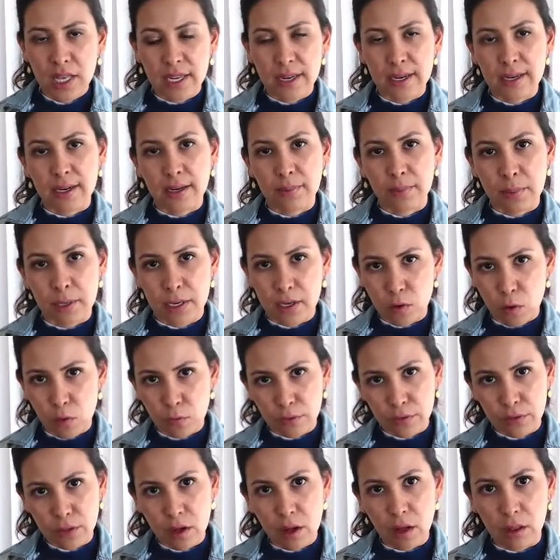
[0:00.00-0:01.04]
it had been
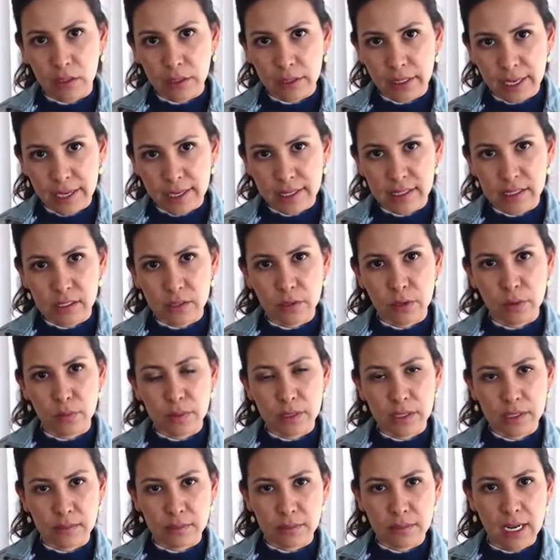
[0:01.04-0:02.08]
over the holidays, so there
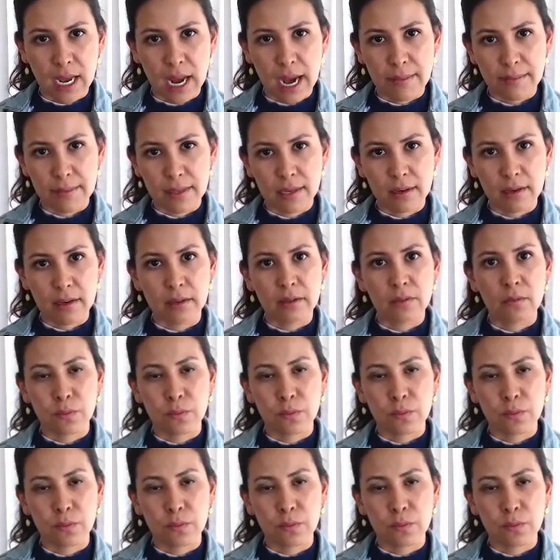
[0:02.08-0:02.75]
was some time that